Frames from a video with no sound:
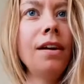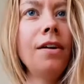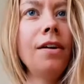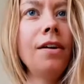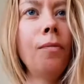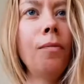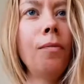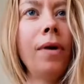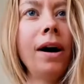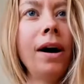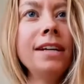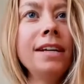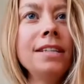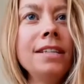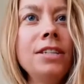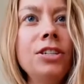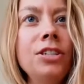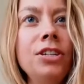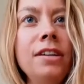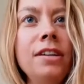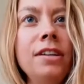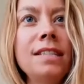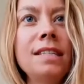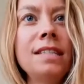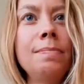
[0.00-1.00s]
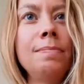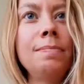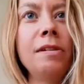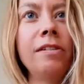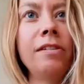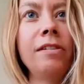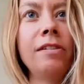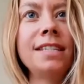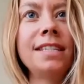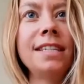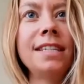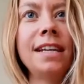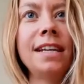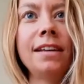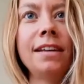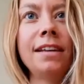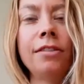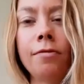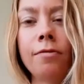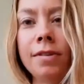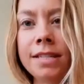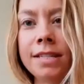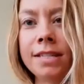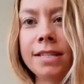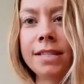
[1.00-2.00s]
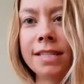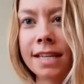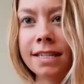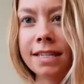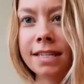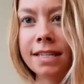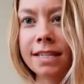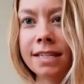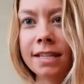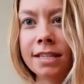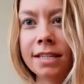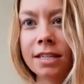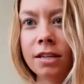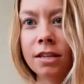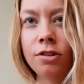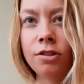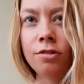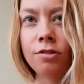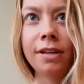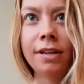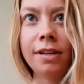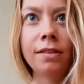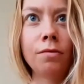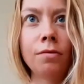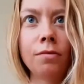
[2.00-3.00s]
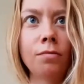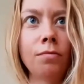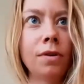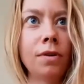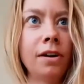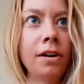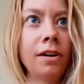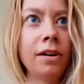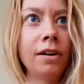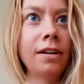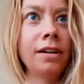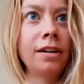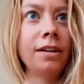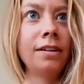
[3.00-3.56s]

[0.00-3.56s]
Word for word: Why is she experiencing the resistance to doing the work?